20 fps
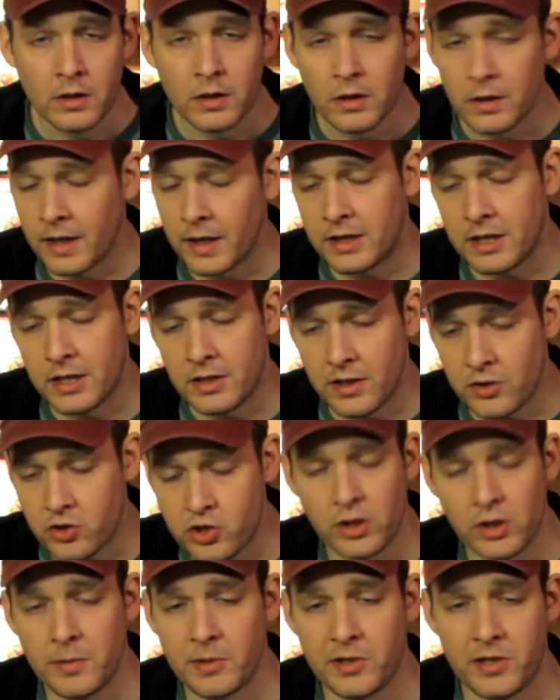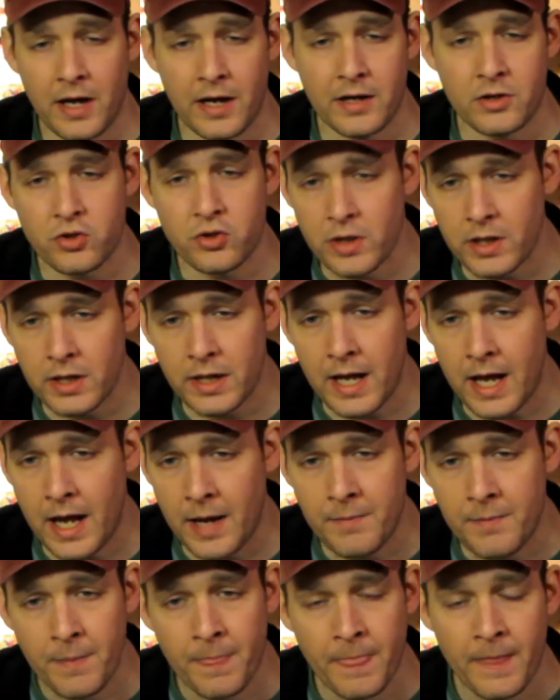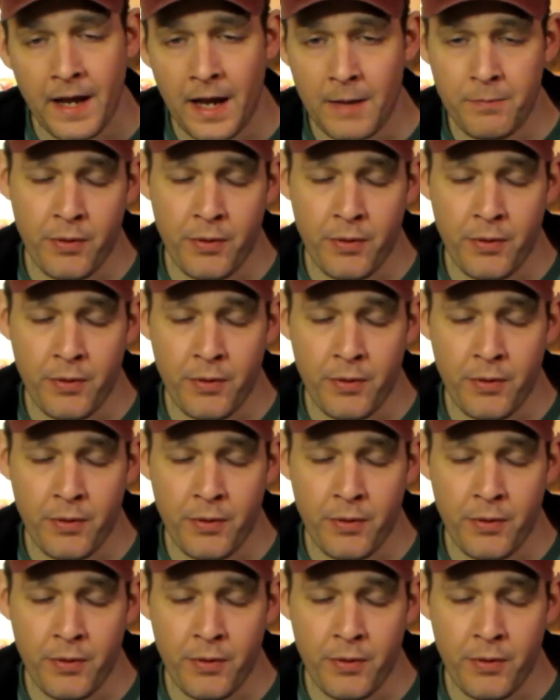like the Edition Limitada Trinidad, I